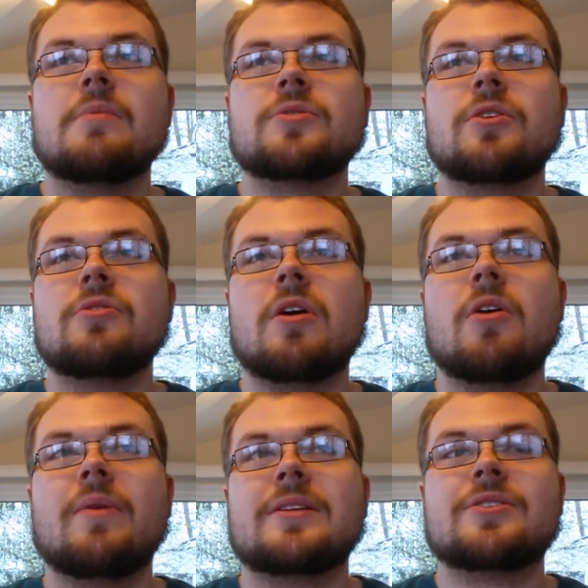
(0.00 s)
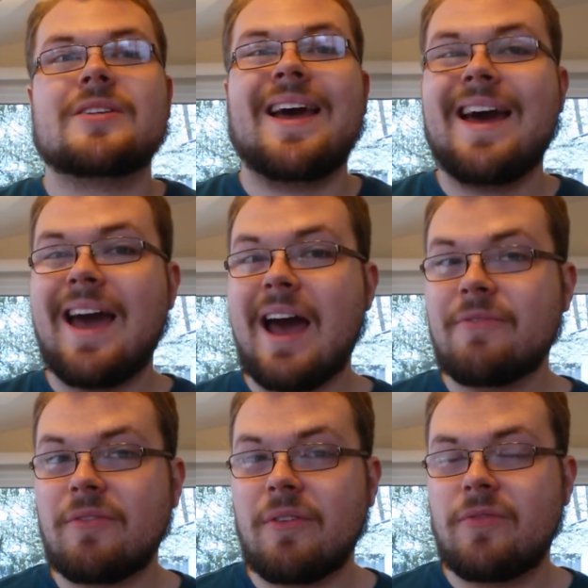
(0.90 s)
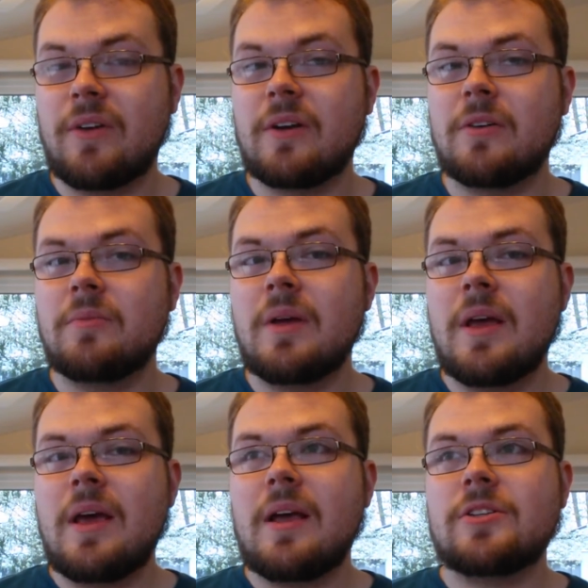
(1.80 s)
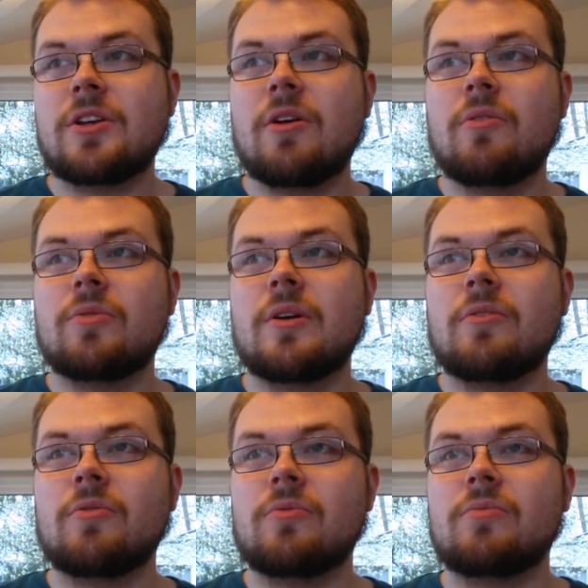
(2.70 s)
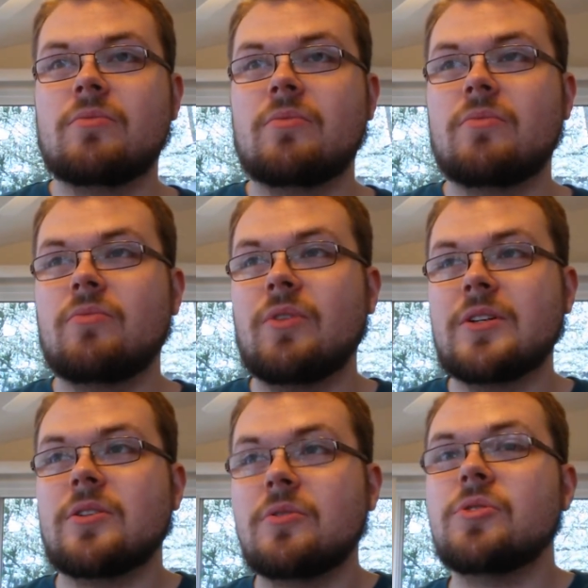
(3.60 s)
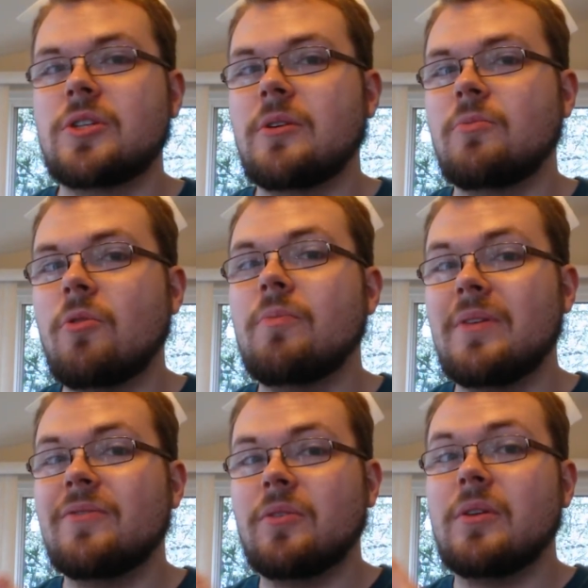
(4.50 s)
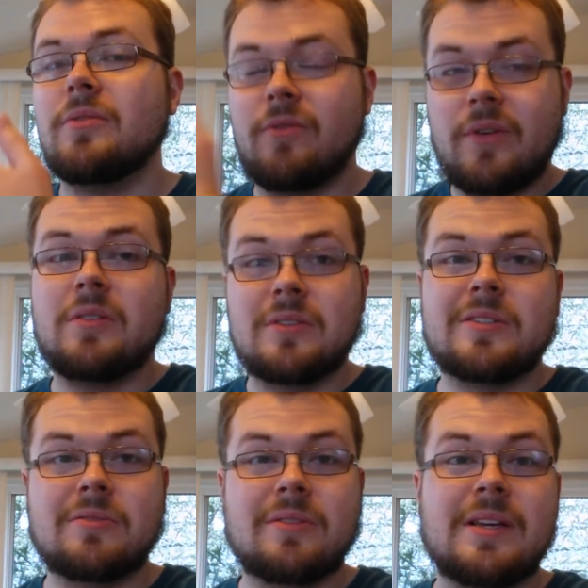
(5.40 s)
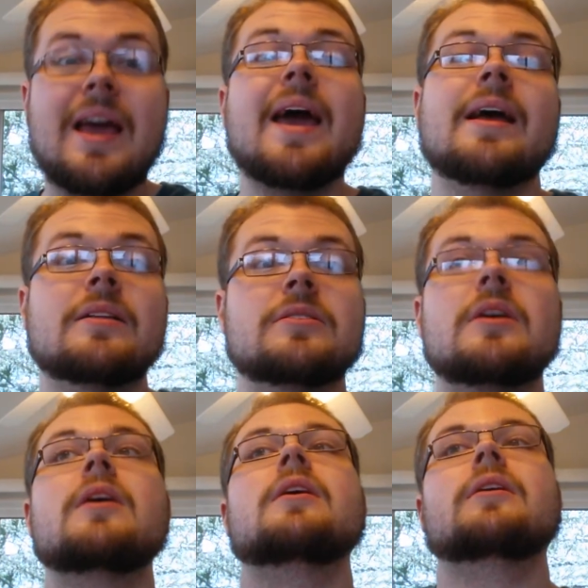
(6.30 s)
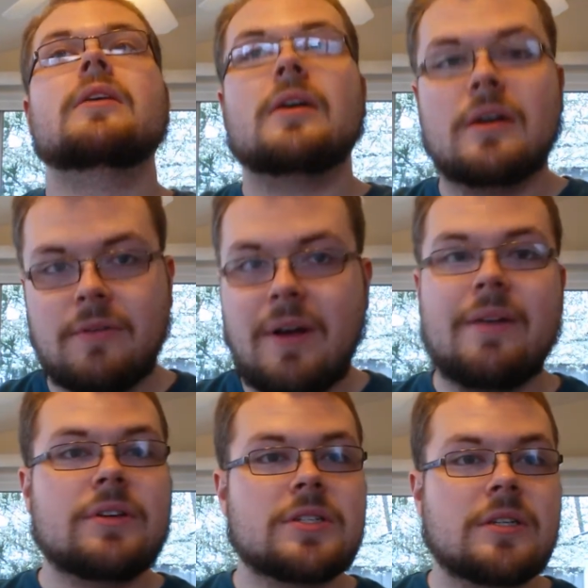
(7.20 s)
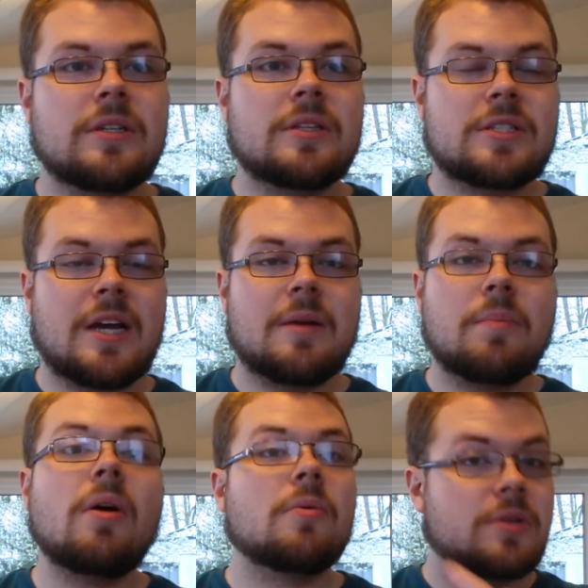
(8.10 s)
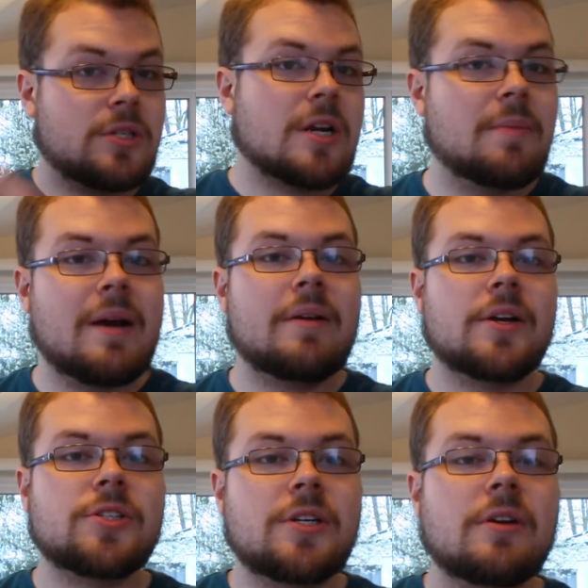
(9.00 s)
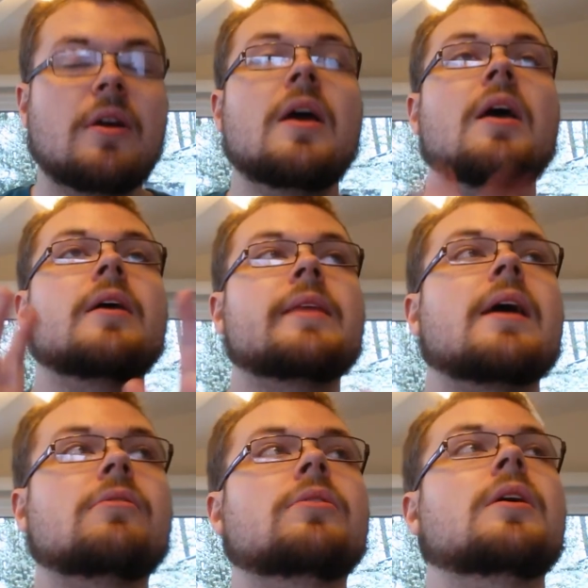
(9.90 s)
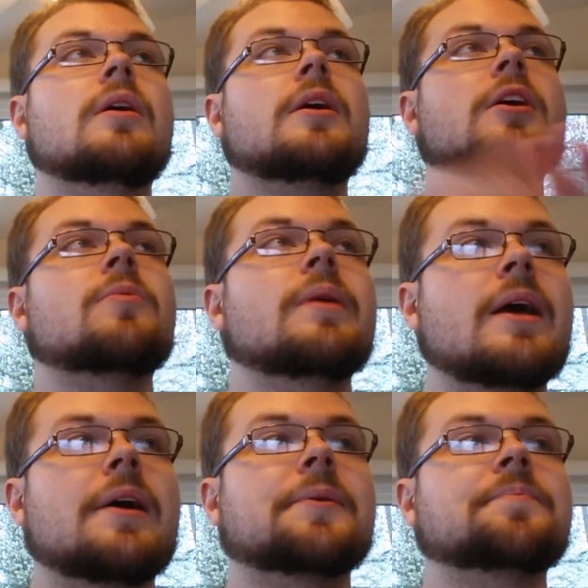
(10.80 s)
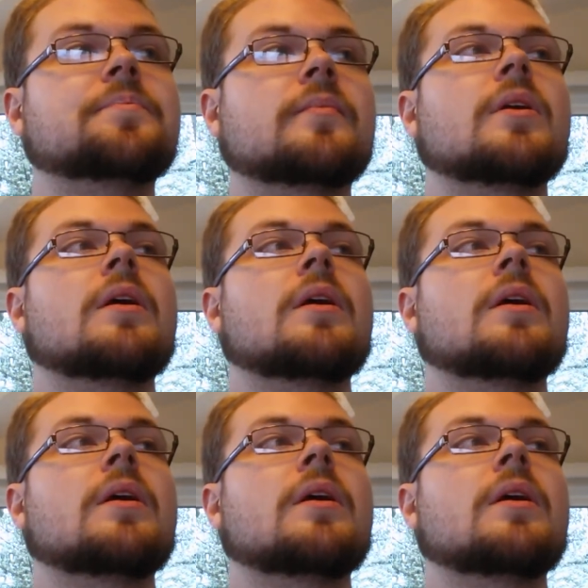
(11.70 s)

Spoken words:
So it's half of a film, so their resolution won't be fully fulfilled until the end of obviously the second part, which is coming out next year. Now, hear me out.